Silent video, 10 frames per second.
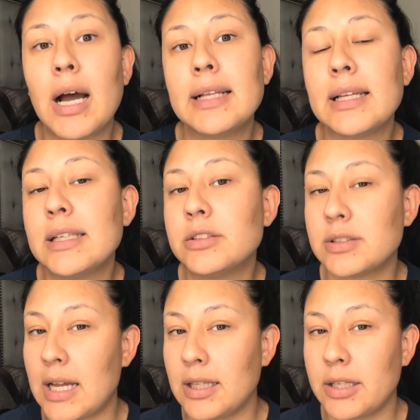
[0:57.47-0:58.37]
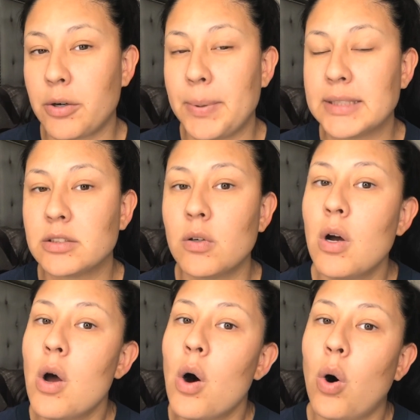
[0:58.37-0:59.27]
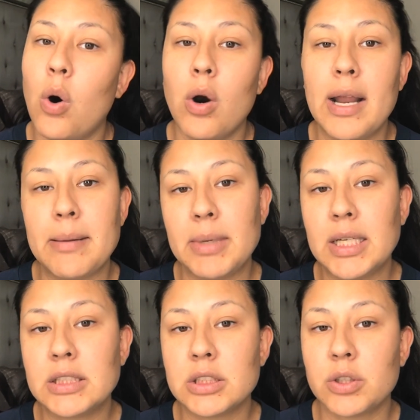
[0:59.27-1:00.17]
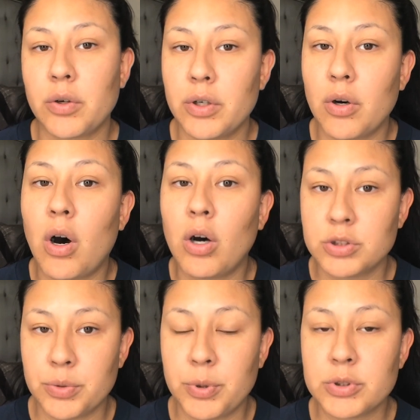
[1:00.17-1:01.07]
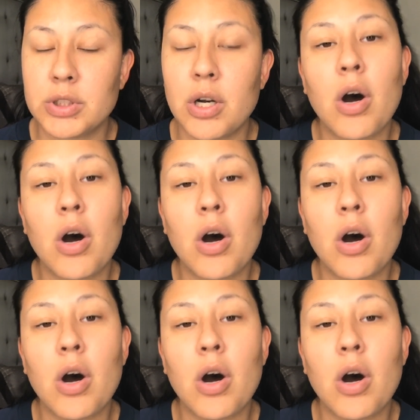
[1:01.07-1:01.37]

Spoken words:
I think I used the LA Girl pencil, or a mini tutorial also posted